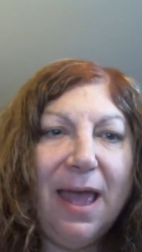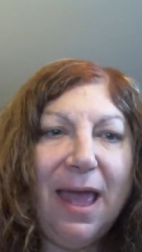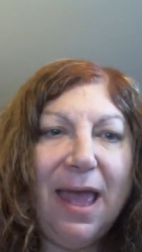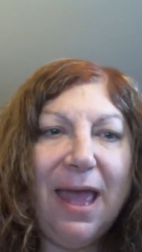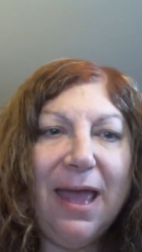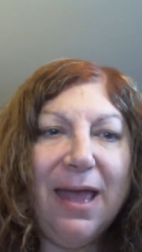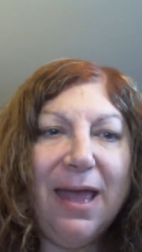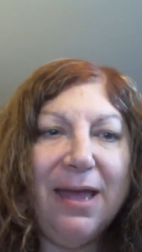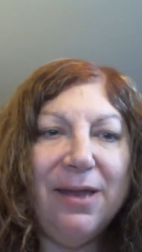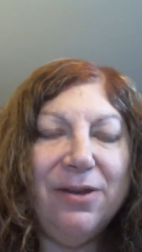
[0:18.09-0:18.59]

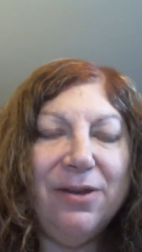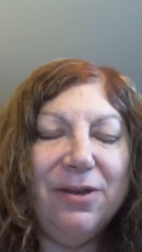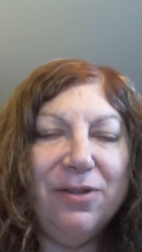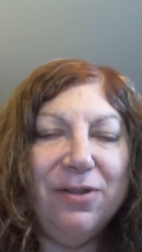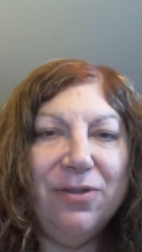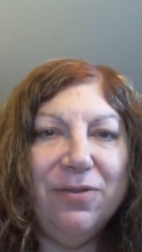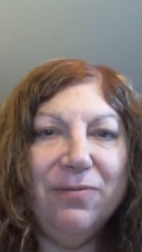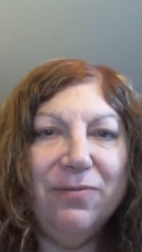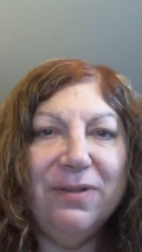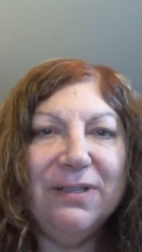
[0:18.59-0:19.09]
and
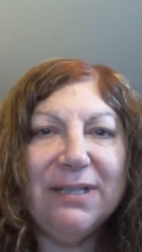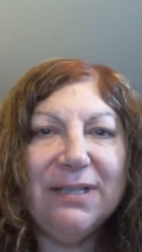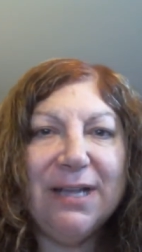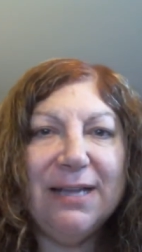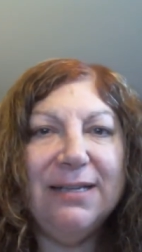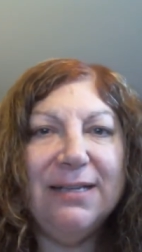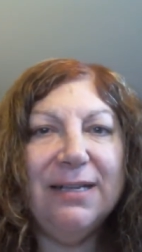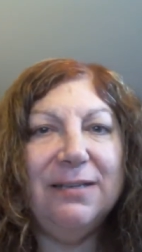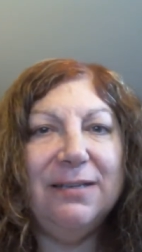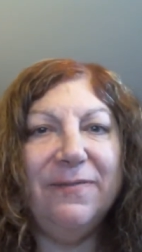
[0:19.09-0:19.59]
your risk
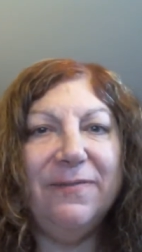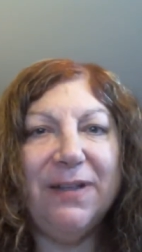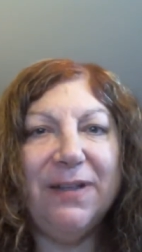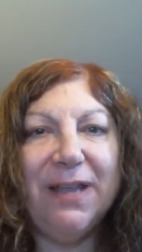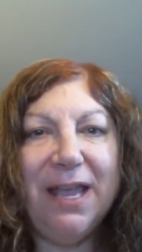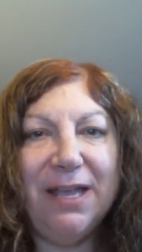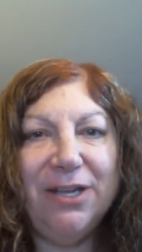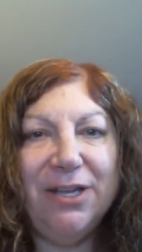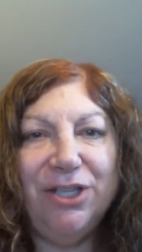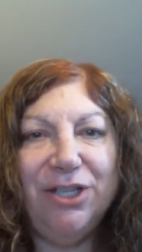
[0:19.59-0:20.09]

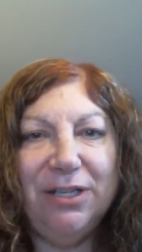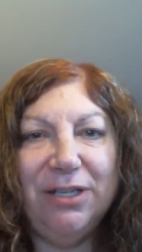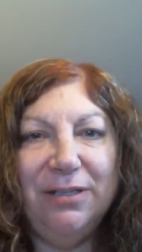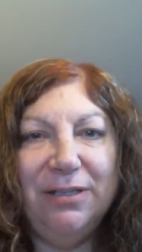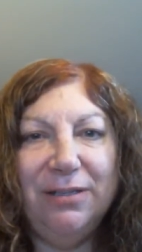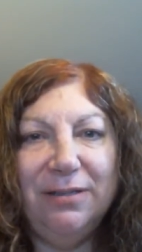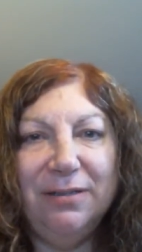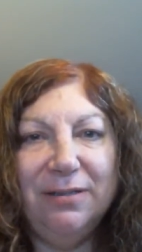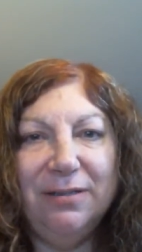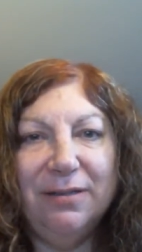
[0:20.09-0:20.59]
identification,
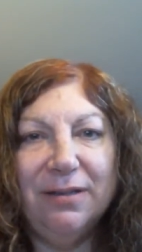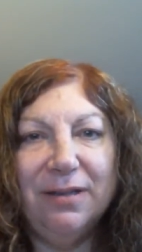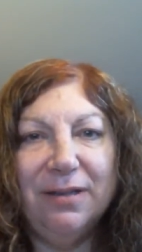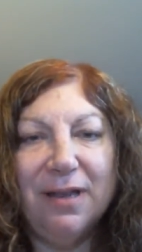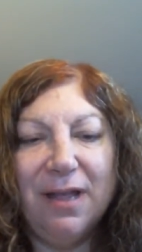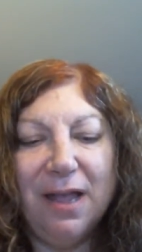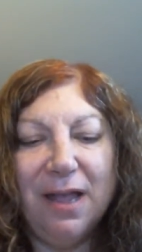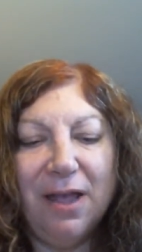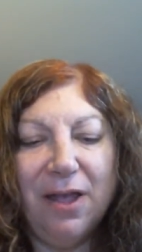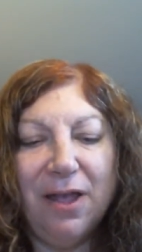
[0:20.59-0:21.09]

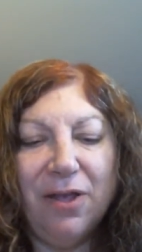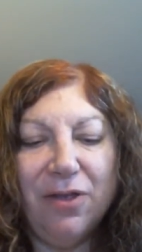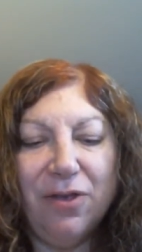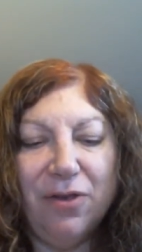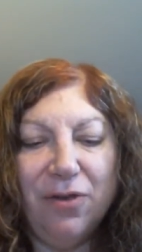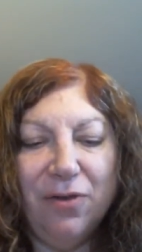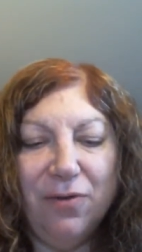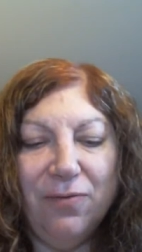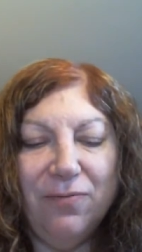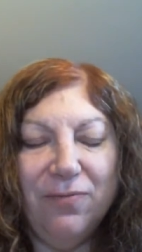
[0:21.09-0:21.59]

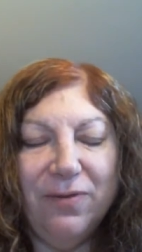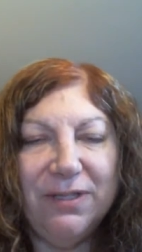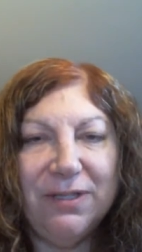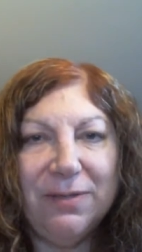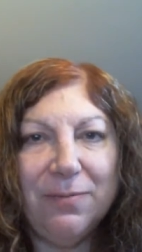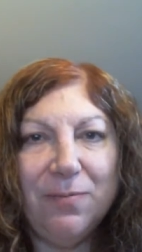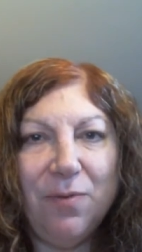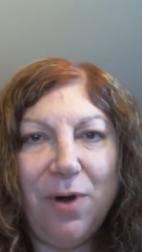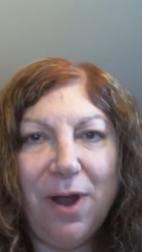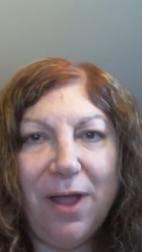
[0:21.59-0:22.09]
your
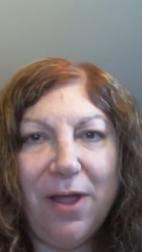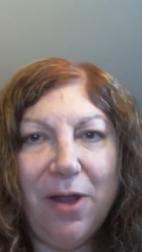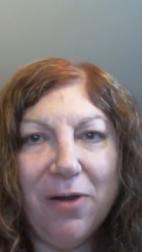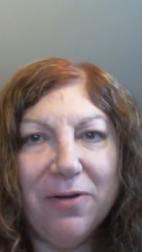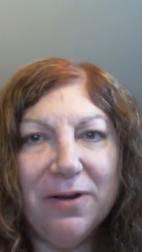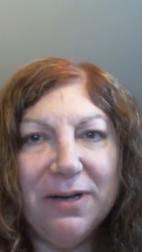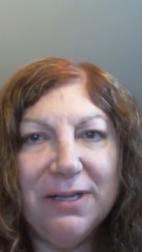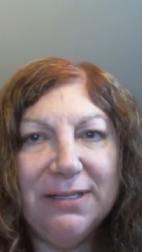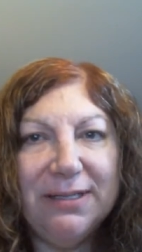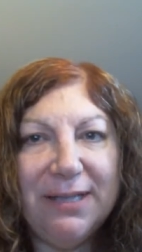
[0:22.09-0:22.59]
risk
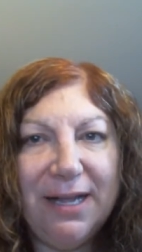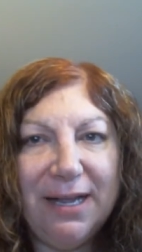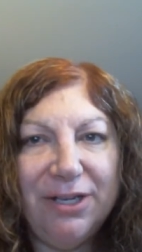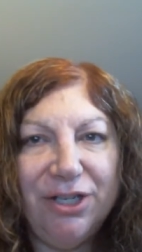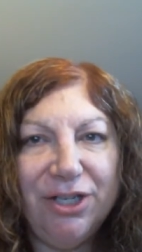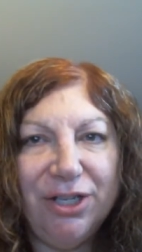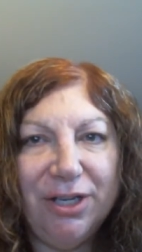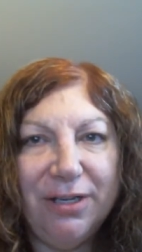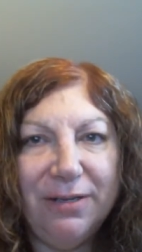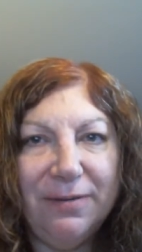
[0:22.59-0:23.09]

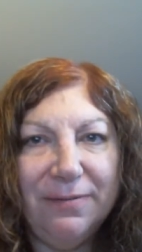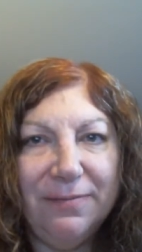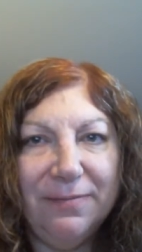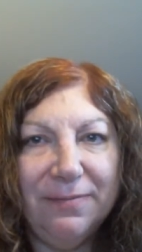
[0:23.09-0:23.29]
prioritization,